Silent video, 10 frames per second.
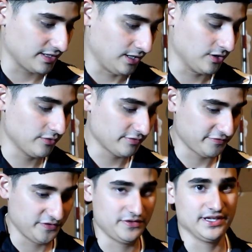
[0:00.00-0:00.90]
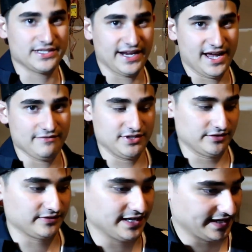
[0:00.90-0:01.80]
I'll go over a few things that I have
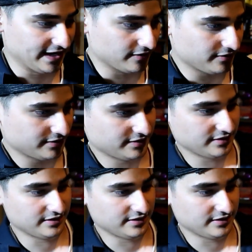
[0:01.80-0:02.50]
done right now